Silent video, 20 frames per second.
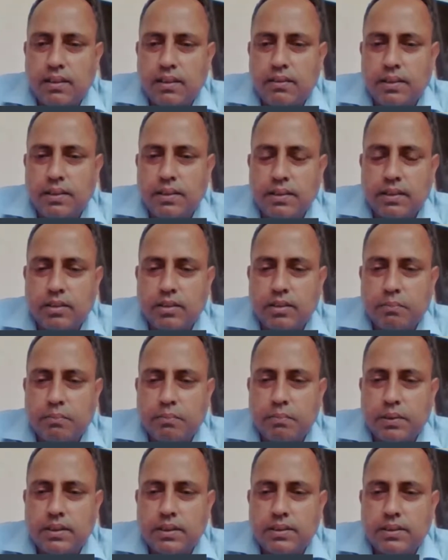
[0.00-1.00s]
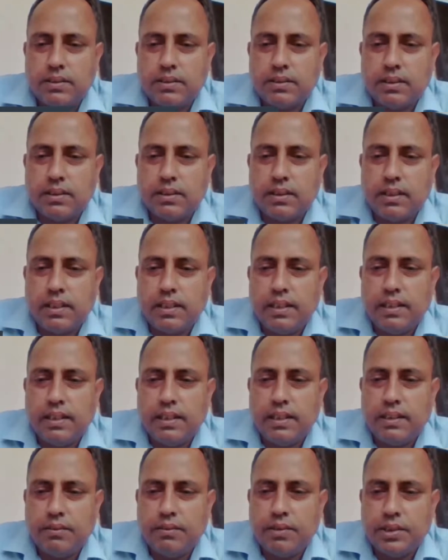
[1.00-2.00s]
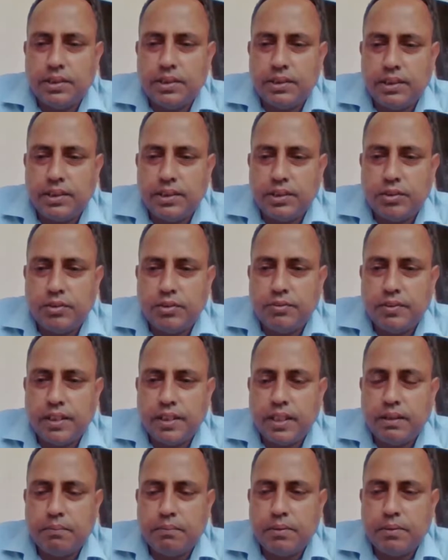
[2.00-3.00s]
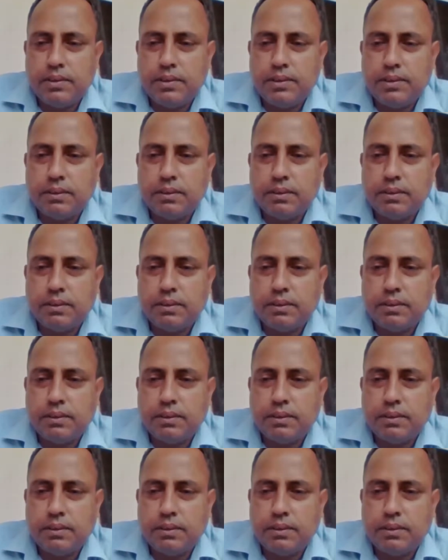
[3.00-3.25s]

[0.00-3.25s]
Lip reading: with topics linear equation in two variable,